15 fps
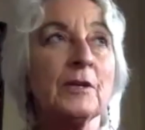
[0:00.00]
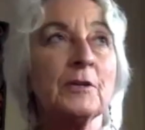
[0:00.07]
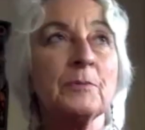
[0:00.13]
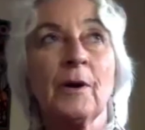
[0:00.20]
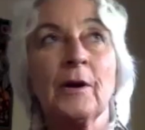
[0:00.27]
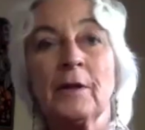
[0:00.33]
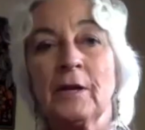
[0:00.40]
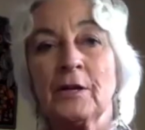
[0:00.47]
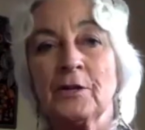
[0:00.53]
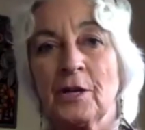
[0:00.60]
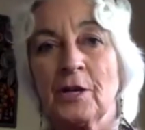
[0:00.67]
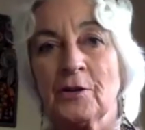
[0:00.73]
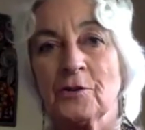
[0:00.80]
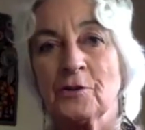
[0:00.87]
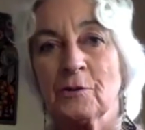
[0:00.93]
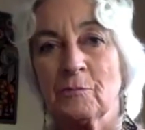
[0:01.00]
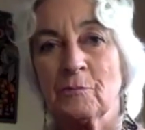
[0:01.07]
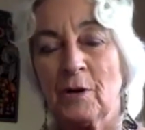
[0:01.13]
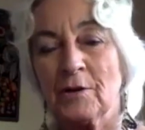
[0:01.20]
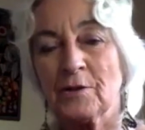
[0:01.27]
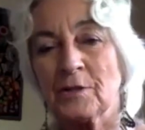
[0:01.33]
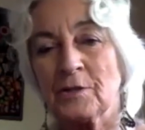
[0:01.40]
part of the educational
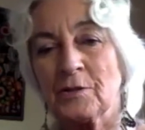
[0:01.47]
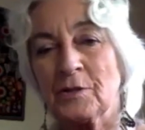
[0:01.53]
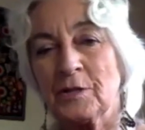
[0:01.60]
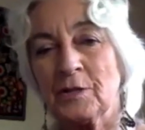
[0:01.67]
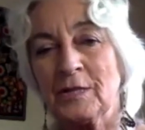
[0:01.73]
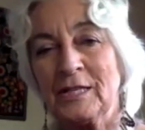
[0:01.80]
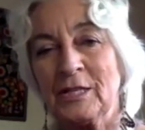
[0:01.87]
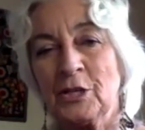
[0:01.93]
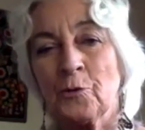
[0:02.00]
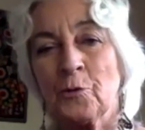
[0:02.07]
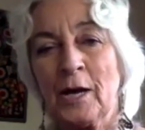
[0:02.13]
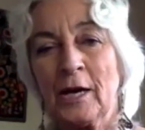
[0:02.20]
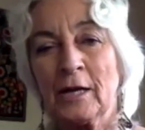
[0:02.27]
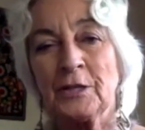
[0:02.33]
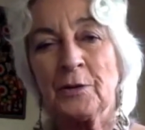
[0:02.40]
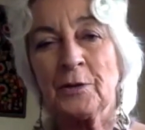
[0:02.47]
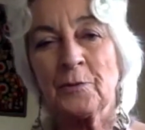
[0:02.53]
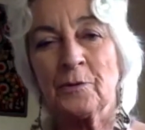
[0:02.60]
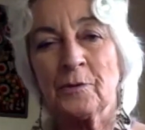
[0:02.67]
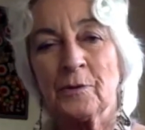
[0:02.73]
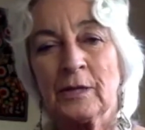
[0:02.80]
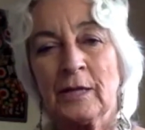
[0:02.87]
process in interacting
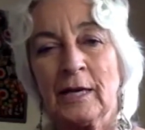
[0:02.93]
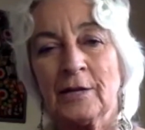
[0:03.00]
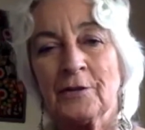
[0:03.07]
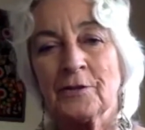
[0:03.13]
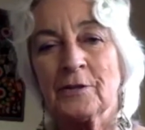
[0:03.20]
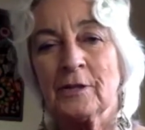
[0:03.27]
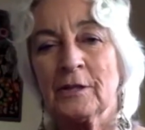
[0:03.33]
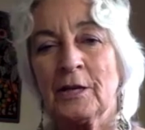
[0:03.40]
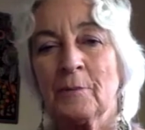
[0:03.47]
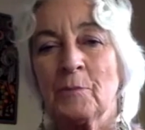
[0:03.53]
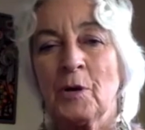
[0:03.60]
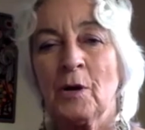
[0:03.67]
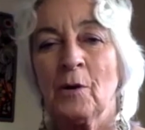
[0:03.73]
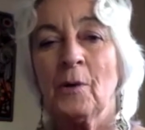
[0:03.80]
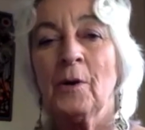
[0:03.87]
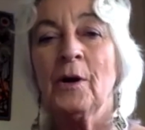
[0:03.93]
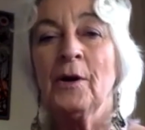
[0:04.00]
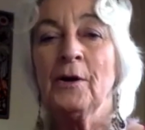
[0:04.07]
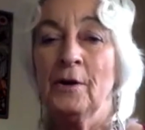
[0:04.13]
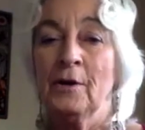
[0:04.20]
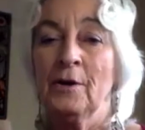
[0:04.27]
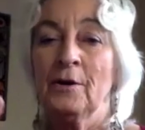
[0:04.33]
with your clients, to let them know,
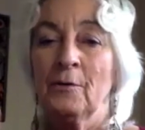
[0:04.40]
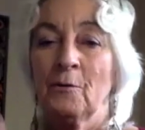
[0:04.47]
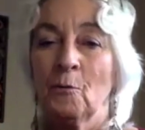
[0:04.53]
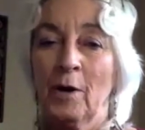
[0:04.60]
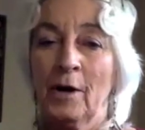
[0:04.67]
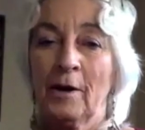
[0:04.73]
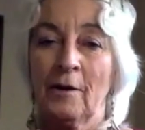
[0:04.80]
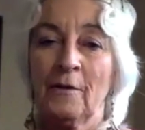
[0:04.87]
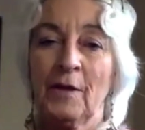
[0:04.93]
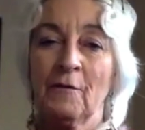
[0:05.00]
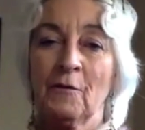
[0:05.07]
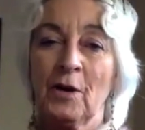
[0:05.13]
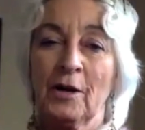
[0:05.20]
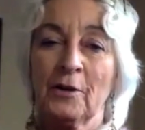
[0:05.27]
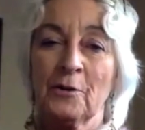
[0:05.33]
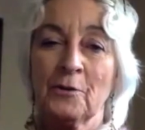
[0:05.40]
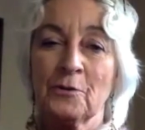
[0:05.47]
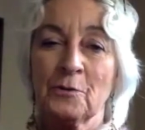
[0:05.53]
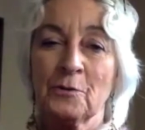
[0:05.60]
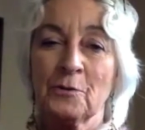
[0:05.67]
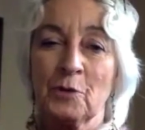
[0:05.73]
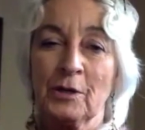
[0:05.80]
1, they've got to do
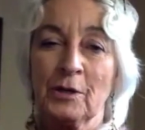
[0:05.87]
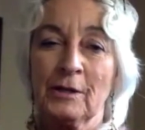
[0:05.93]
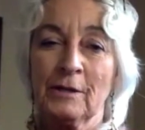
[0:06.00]
some work